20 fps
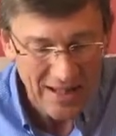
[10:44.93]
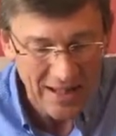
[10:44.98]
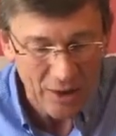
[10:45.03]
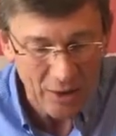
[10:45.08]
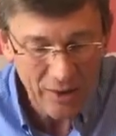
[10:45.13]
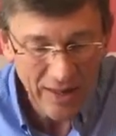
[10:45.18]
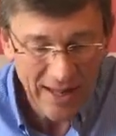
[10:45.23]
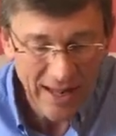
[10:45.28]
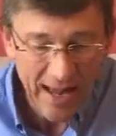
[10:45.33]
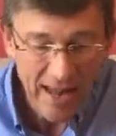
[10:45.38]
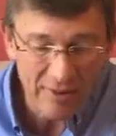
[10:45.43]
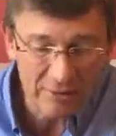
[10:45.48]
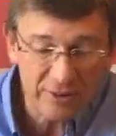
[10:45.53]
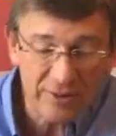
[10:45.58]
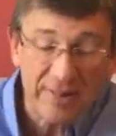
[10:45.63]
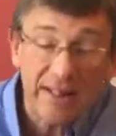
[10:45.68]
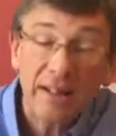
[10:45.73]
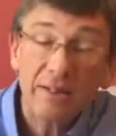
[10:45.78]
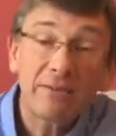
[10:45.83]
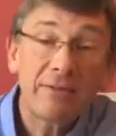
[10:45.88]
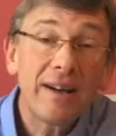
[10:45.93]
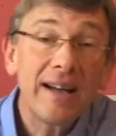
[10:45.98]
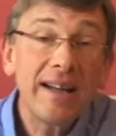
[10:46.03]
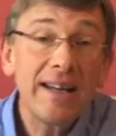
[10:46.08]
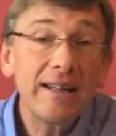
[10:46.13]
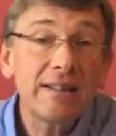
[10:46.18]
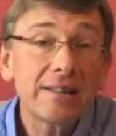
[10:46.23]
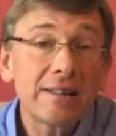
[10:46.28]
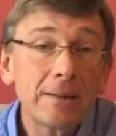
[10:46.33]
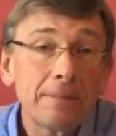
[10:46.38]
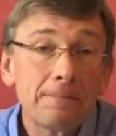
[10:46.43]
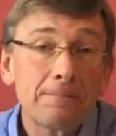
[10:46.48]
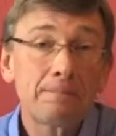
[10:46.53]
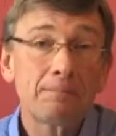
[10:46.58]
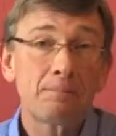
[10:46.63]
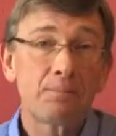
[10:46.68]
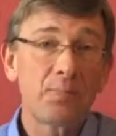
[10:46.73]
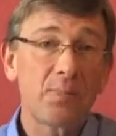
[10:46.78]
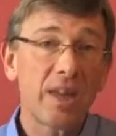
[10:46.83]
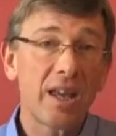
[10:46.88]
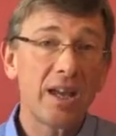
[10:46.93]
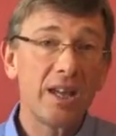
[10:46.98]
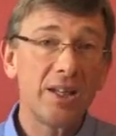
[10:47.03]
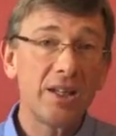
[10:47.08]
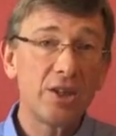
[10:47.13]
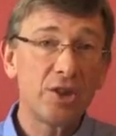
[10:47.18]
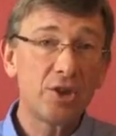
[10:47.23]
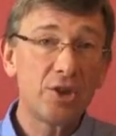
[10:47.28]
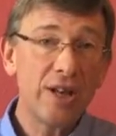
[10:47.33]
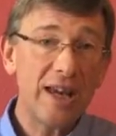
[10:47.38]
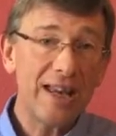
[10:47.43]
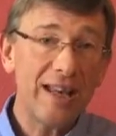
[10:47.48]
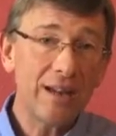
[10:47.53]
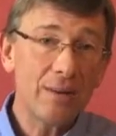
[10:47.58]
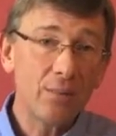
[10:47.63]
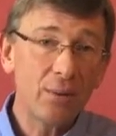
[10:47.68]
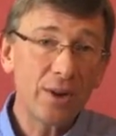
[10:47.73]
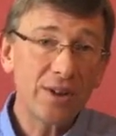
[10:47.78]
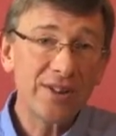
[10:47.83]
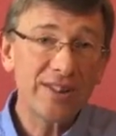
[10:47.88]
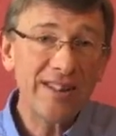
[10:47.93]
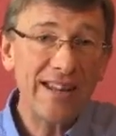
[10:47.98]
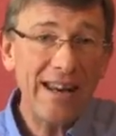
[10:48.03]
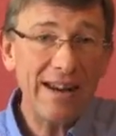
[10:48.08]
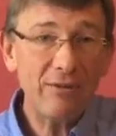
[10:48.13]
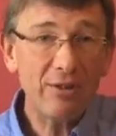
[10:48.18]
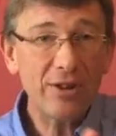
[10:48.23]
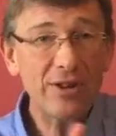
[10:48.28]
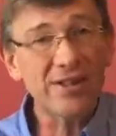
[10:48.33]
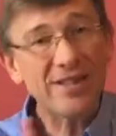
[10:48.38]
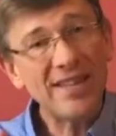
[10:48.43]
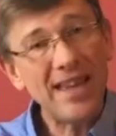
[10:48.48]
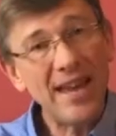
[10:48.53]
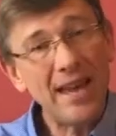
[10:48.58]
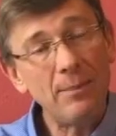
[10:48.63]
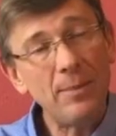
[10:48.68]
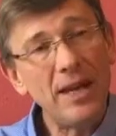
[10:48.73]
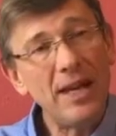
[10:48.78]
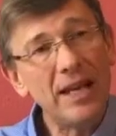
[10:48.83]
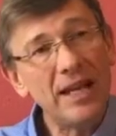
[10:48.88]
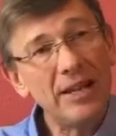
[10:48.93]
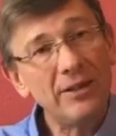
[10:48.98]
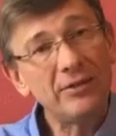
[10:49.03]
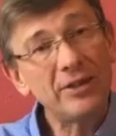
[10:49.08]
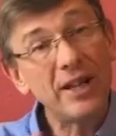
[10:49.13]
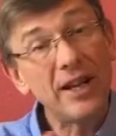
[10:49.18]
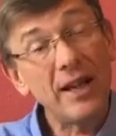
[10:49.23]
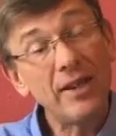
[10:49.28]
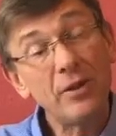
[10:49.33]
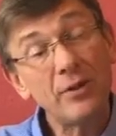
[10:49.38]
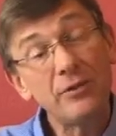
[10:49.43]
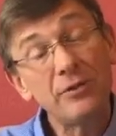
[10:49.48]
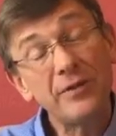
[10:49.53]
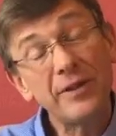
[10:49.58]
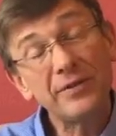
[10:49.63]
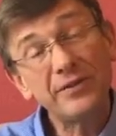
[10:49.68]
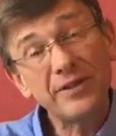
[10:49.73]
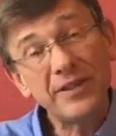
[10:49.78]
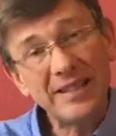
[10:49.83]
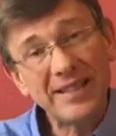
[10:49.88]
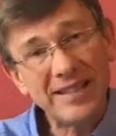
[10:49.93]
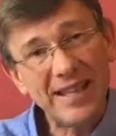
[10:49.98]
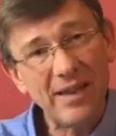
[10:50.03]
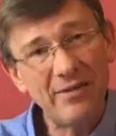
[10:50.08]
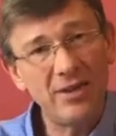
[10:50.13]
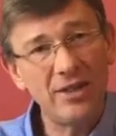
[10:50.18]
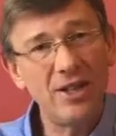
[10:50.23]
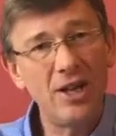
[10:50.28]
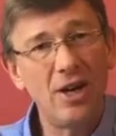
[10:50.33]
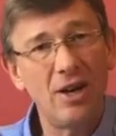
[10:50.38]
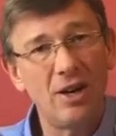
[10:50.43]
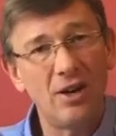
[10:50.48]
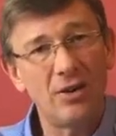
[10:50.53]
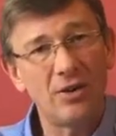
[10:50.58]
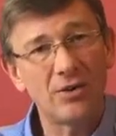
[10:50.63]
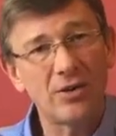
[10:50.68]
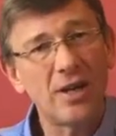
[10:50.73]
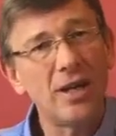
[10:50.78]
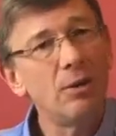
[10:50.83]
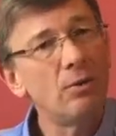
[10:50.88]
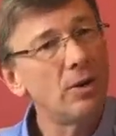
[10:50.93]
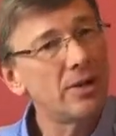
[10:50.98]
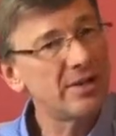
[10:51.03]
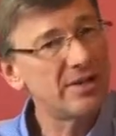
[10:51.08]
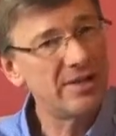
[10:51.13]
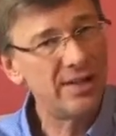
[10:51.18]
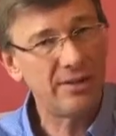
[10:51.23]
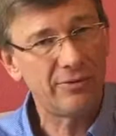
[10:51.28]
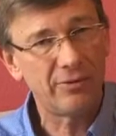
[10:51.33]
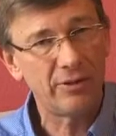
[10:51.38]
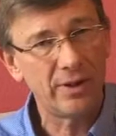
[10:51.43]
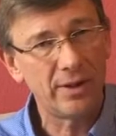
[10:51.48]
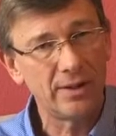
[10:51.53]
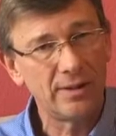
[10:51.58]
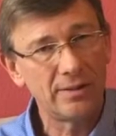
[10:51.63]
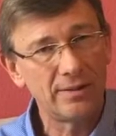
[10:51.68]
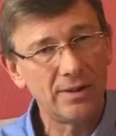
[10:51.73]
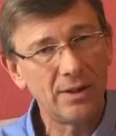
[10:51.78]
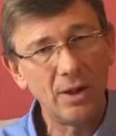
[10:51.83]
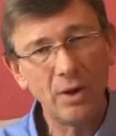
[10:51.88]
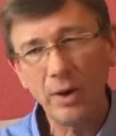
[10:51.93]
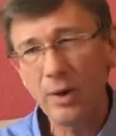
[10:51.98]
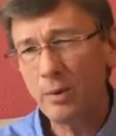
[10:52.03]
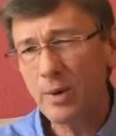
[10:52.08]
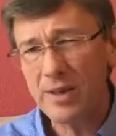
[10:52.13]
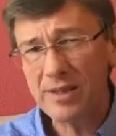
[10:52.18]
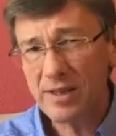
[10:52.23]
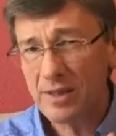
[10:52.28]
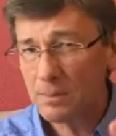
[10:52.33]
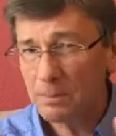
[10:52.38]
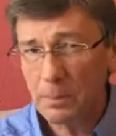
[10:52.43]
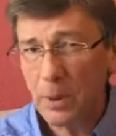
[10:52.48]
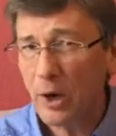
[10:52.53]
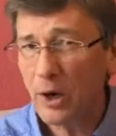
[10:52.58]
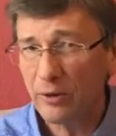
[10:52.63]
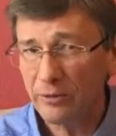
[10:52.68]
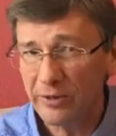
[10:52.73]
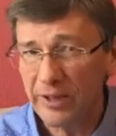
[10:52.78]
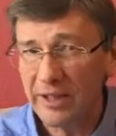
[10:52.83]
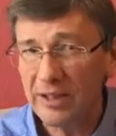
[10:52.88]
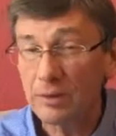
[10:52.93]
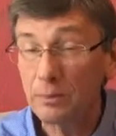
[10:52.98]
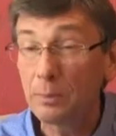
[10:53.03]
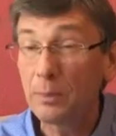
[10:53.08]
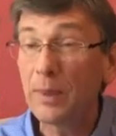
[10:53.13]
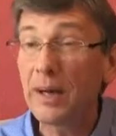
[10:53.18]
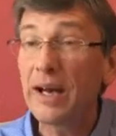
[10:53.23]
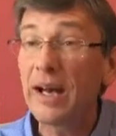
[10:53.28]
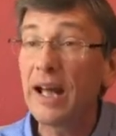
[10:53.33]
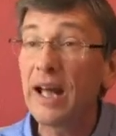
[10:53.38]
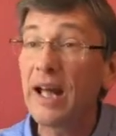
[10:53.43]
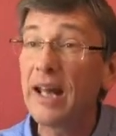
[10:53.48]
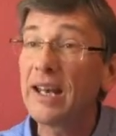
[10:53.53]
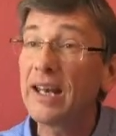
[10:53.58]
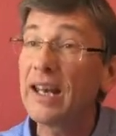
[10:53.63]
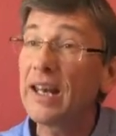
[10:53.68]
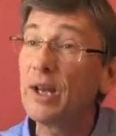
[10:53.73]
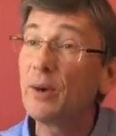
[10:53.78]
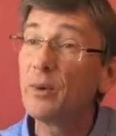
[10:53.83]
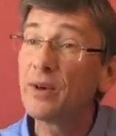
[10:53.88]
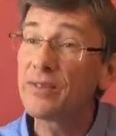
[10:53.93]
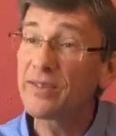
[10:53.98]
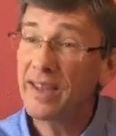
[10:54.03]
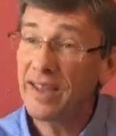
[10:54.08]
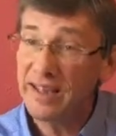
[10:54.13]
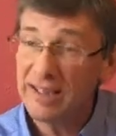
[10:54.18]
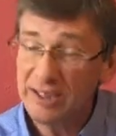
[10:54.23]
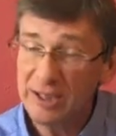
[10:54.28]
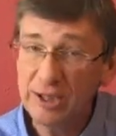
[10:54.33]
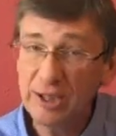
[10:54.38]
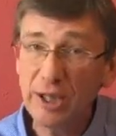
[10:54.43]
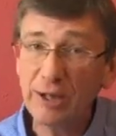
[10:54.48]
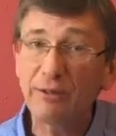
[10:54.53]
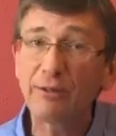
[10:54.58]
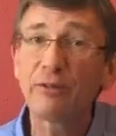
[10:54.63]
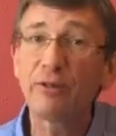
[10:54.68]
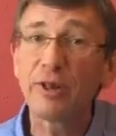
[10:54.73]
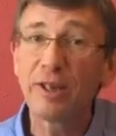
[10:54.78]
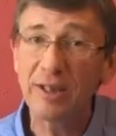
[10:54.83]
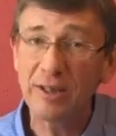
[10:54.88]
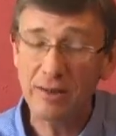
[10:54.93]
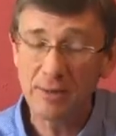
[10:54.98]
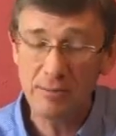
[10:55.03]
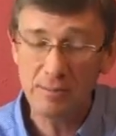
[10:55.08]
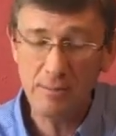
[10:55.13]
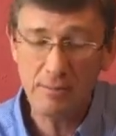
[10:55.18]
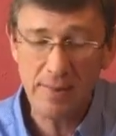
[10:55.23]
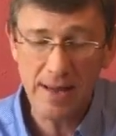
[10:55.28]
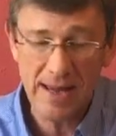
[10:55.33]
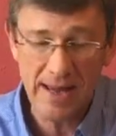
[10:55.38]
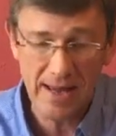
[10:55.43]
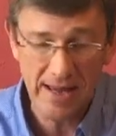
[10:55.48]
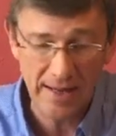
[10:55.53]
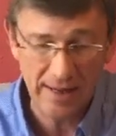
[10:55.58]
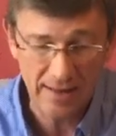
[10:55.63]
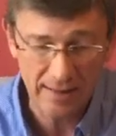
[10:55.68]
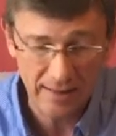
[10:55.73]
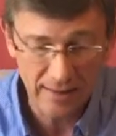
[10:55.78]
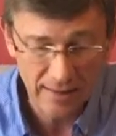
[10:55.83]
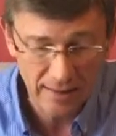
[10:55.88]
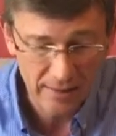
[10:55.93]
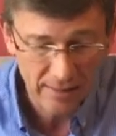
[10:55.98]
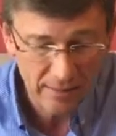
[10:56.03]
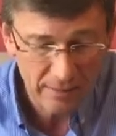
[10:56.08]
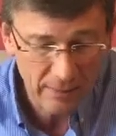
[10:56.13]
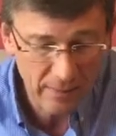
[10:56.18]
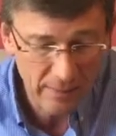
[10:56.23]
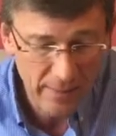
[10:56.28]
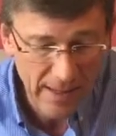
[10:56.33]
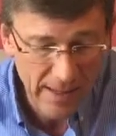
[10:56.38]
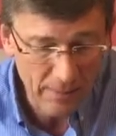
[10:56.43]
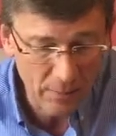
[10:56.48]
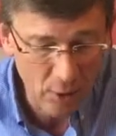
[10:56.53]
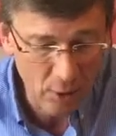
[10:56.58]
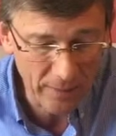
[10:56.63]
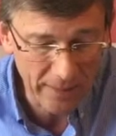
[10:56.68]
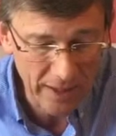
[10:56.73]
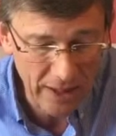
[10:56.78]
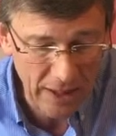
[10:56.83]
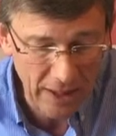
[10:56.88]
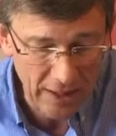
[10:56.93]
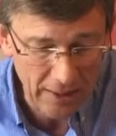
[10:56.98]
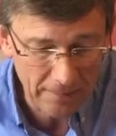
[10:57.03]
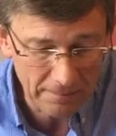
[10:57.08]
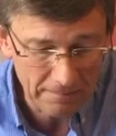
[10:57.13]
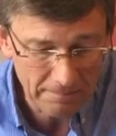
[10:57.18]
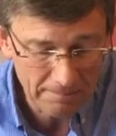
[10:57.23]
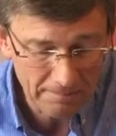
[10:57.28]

Okay, after that fight, Jacob was never the same. He lived another fifty-seven years. He was different. No, he wasn't perfect, but he was a different man from that moment on.